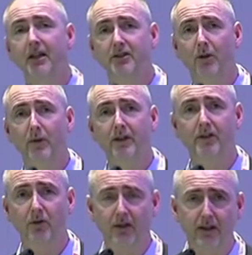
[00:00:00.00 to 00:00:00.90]
So in
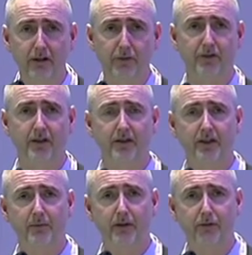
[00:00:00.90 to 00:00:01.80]
the Dunleary
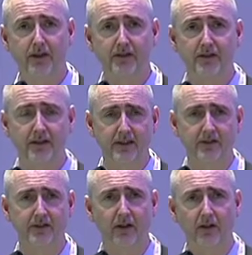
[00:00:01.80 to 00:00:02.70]
facility, we've recently
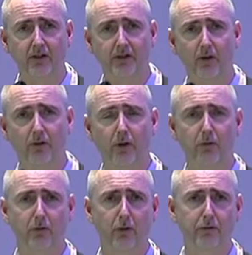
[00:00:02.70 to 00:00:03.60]
installed an RO
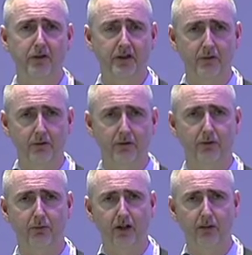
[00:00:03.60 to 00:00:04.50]
recovery unit
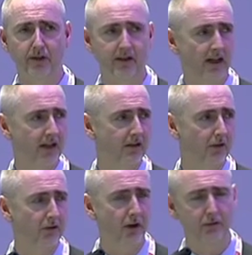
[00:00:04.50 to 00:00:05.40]
where we take the
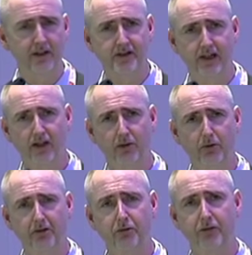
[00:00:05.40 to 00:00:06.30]
RO reject,
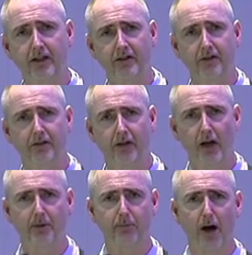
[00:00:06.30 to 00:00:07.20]
we retreat it,
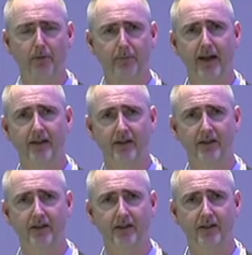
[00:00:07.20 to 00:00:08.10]
and we pop it back
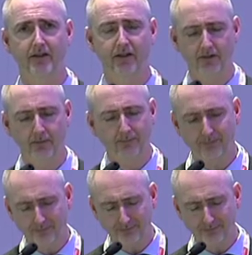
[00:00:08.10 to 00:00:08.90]
into the system.